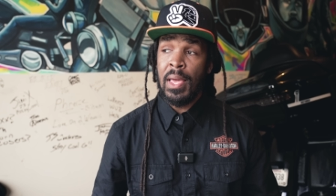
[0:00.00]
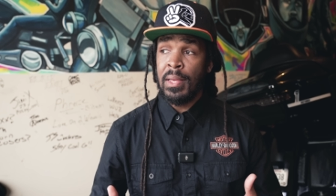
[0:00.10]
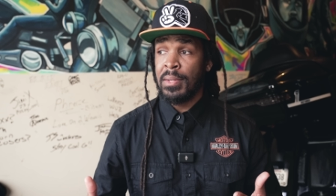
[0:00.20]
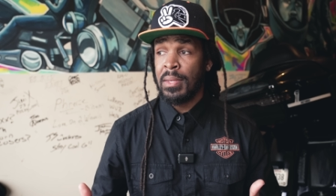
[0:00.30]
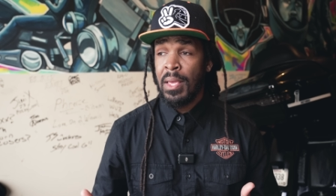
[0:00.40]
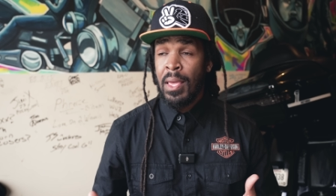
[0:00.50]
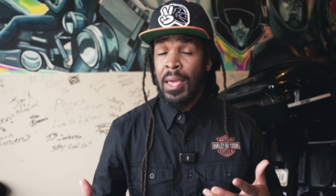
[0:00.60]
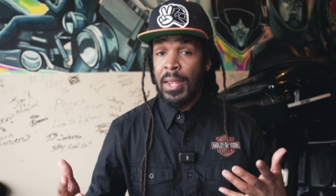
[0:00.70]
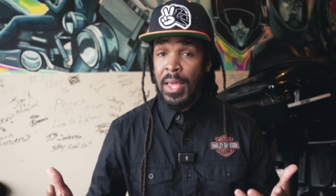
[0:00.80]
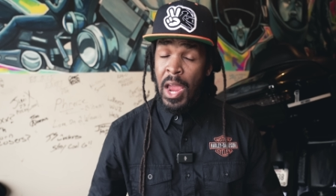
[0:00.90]
that's
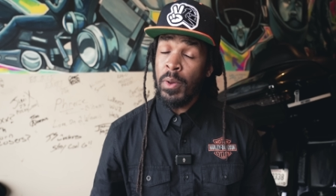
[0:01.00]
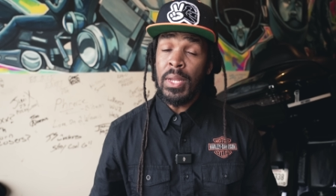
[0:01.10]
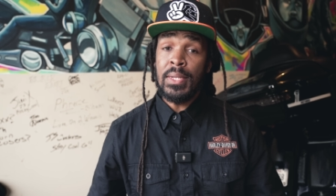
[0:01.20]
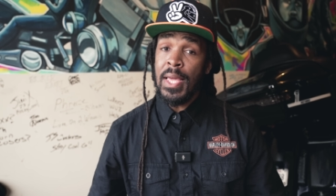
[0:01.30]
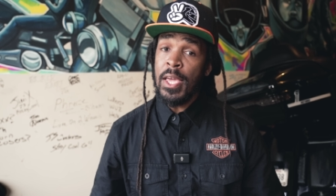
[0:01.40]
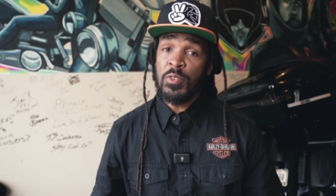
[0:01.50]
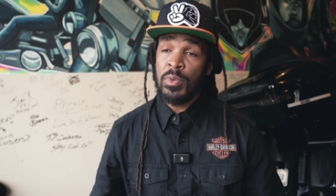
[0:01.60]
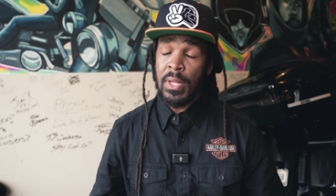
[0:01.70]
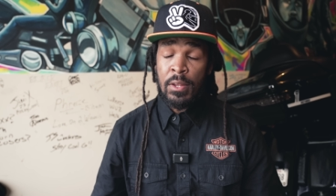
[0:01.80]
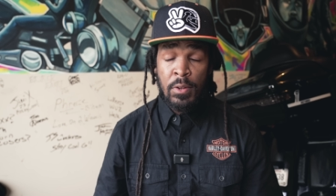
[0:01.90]
inherently
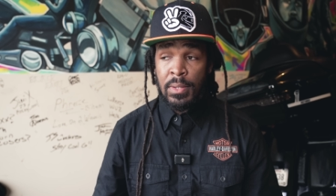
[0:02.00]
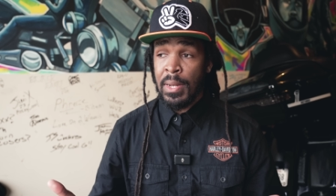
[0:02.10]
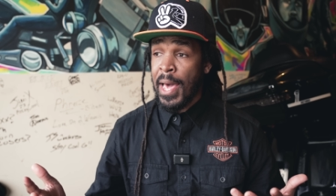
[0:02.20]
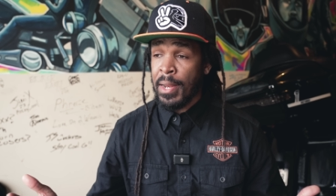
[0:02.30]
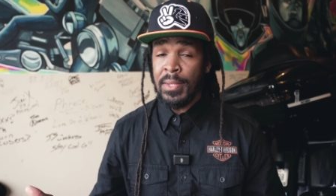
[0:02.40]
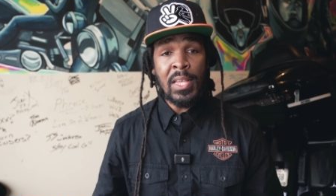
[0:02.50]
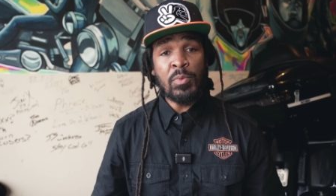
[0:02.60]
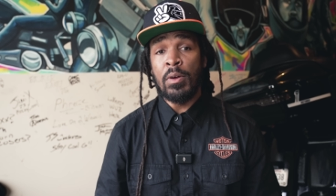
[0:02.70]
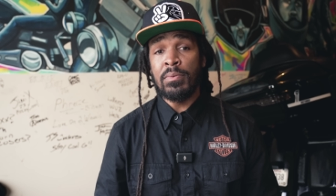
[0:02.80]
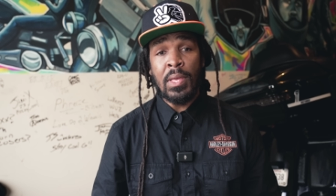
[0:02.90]
dangerous. I know a lot of times
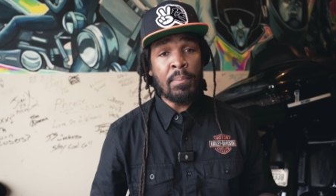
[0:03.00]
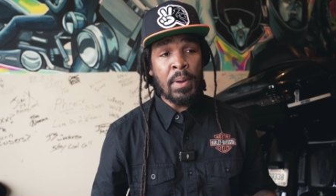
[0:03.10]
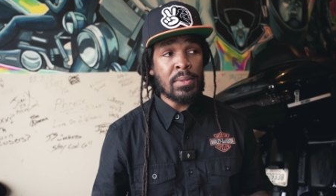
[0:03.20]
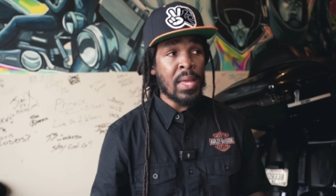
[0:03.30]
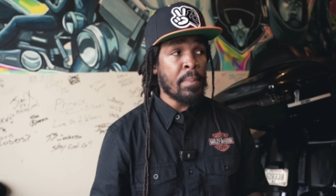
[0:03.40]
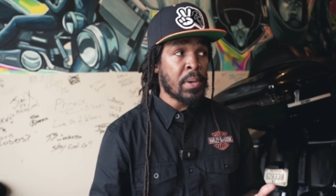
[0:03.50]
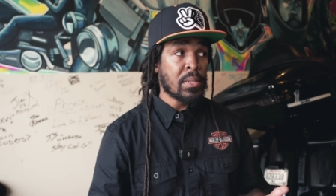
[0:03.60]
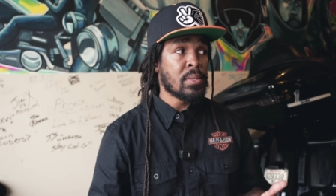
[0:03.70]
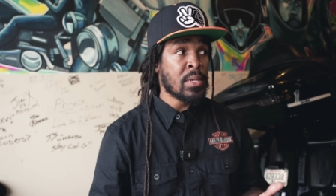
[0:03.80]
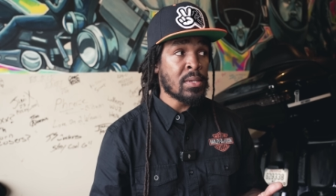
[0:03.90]
we don't think about that,
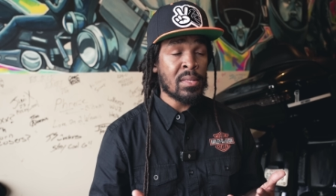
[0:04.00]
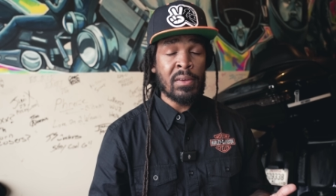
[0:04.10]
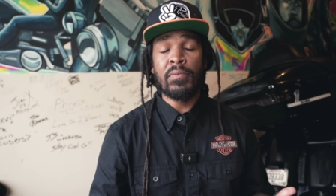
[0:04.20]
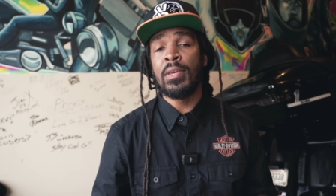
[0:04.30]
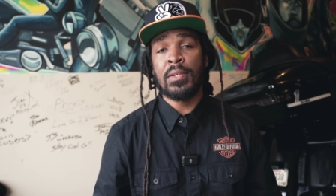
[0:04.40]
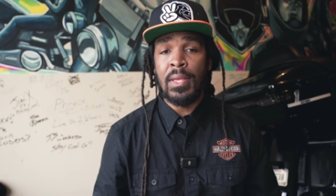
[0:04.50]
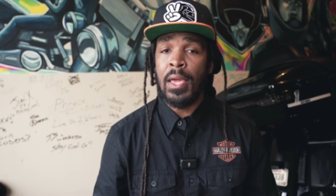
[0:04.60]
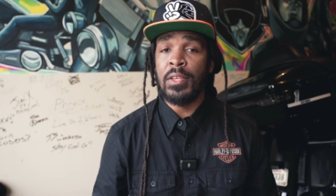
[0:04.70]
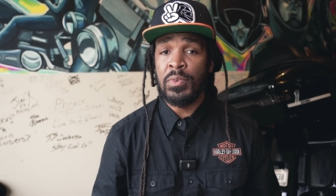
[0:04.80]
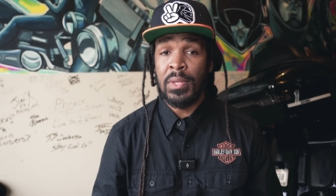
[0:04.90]
but this stuff is
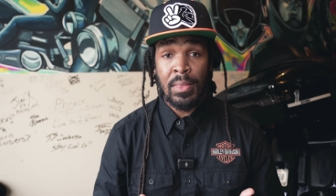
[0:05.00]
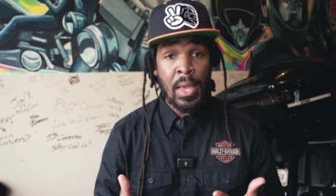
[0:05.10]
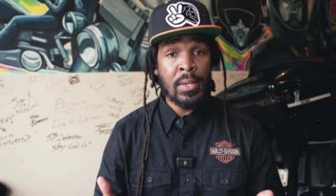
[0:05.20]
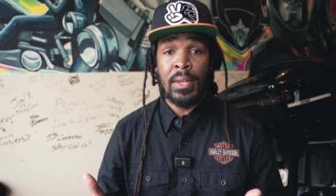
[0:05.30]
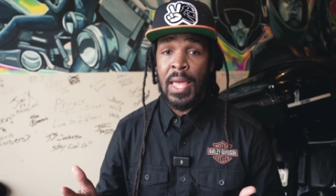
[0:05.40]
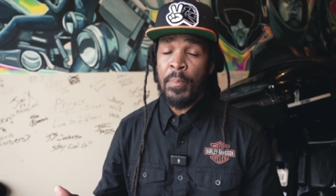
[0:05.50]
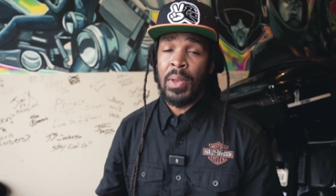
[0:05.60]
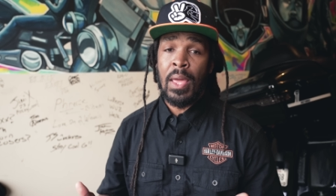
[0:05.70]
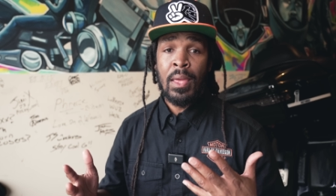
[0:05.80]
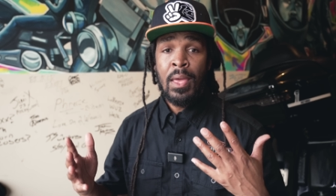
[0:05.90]
dangerous and things can happen
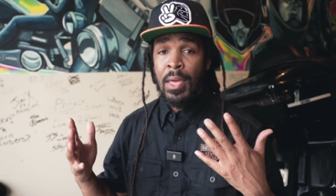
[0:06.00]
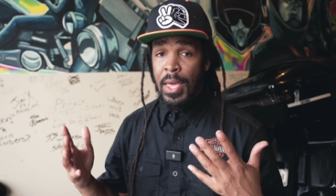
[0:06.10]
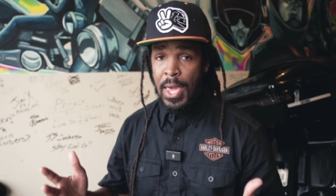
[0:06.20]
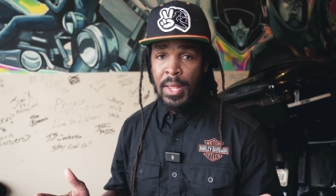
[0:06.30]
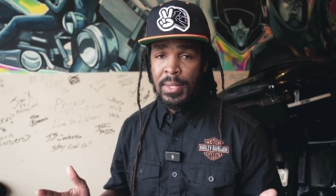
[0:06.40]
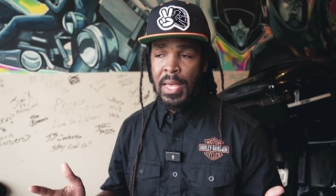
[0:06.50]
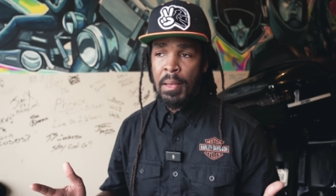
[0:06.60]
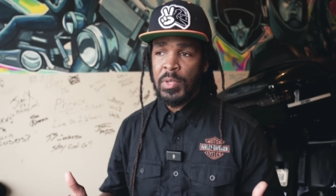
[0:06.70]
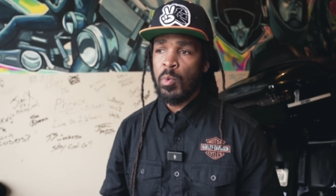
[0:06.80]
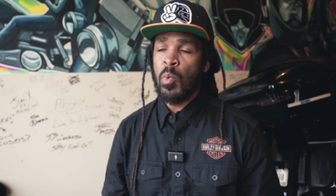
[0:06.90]
at any
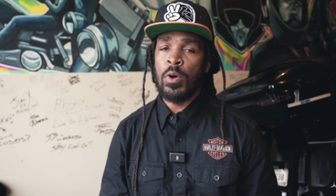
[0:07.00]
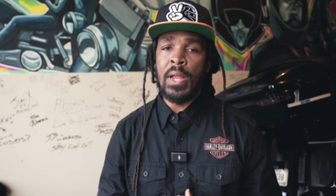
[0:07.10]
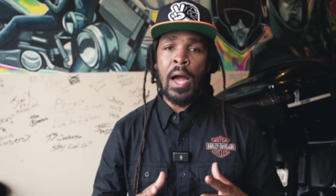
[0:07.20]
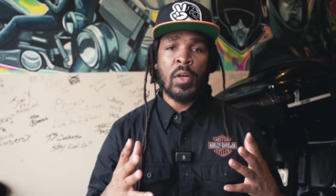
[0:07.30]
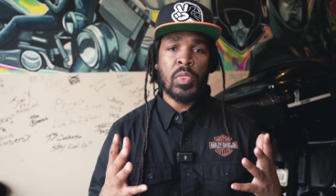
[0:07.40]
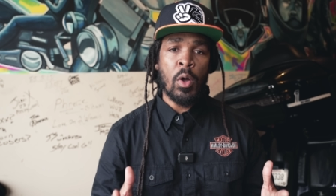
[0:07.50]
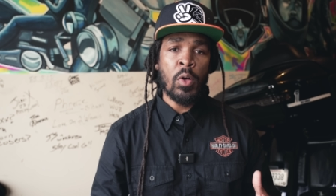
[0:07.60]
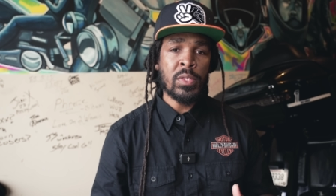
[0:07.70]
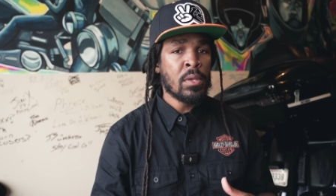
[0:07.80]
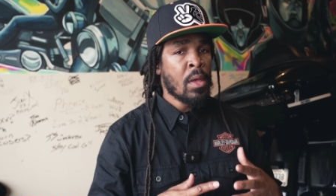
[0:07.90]
time. So we want our
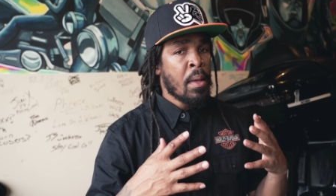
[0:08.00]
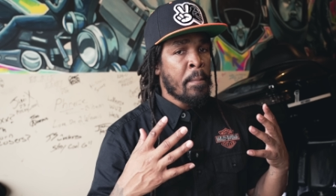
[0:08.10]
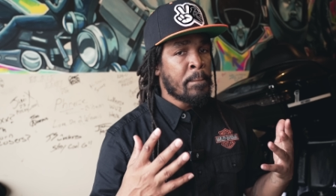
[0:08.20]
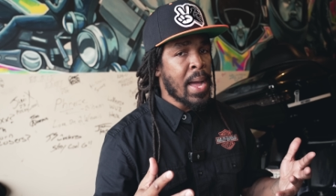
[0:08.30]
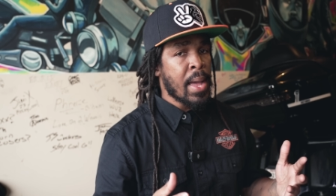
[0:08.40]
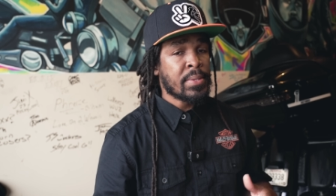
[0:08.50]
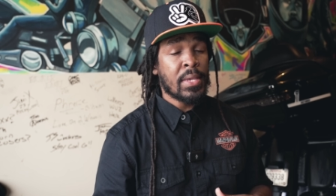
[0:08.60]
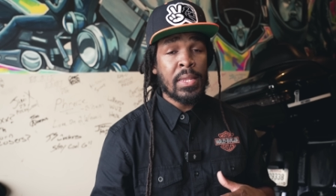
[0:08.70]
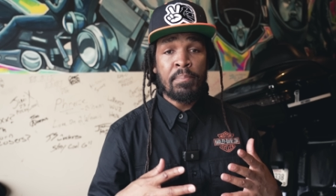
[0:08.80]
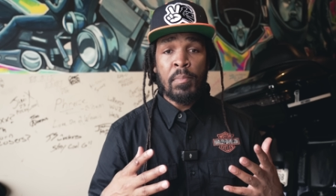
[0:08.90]
thoughts, minds,
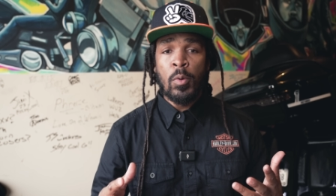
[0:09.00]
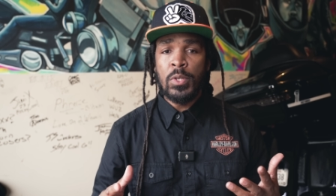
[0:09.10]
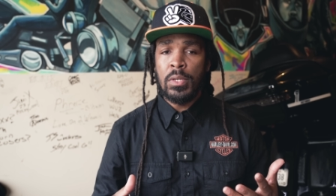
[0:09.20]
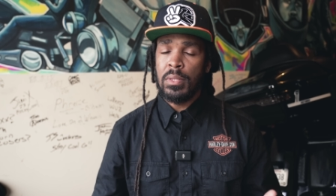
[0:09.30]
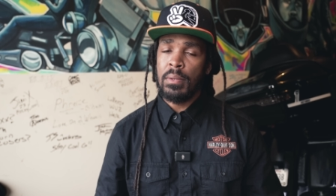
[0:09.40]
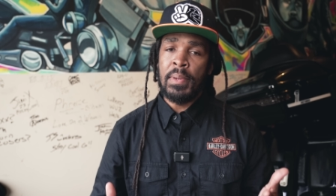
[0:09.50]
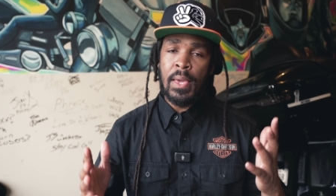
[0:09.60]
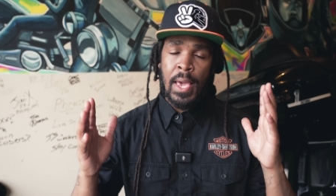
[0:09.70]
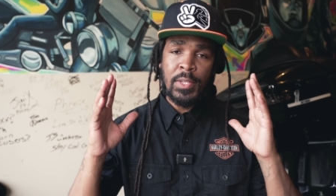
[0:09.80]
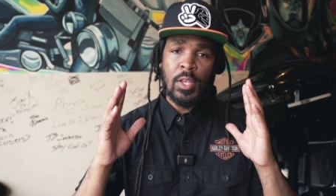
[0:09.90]
and emotions to be
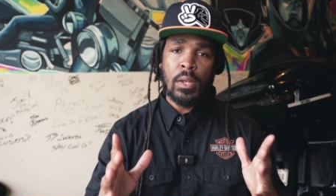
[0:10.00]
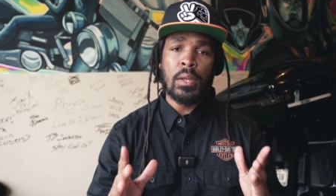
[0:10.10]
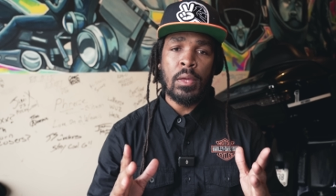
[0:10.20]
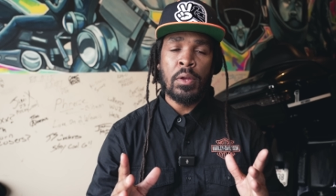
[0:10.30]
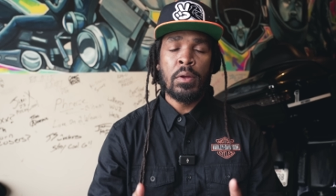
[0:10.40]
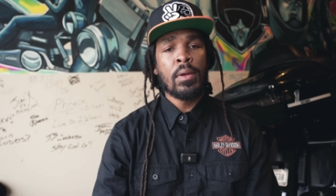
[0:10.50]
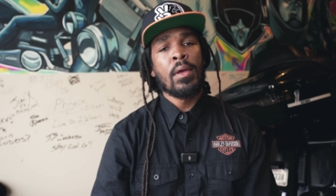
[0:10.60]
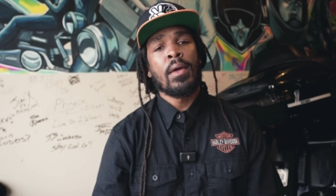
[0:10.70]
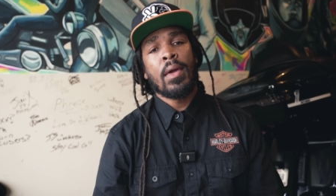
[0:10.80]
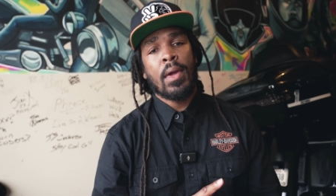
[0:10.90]
as clear
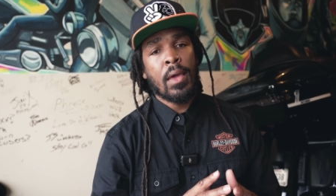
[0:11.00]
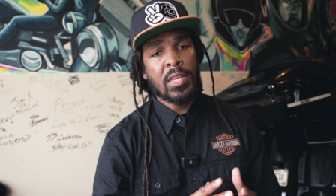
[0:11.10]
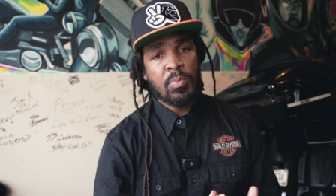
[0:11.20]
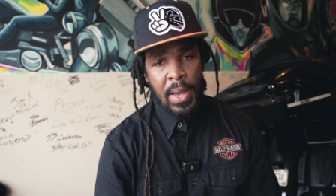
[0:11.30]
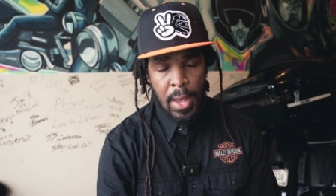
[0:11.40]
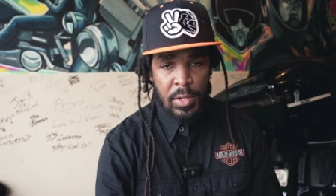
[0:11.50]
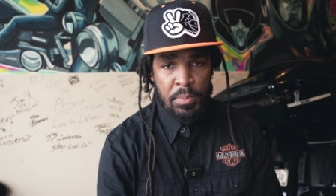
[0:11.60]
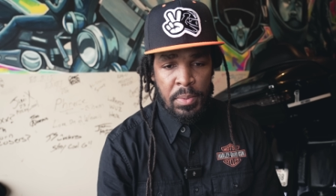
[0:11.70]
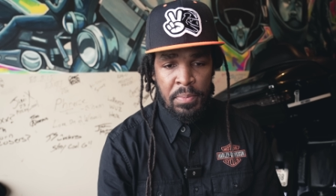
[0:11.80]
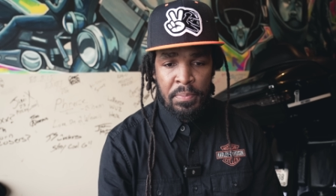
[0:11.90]
as possible.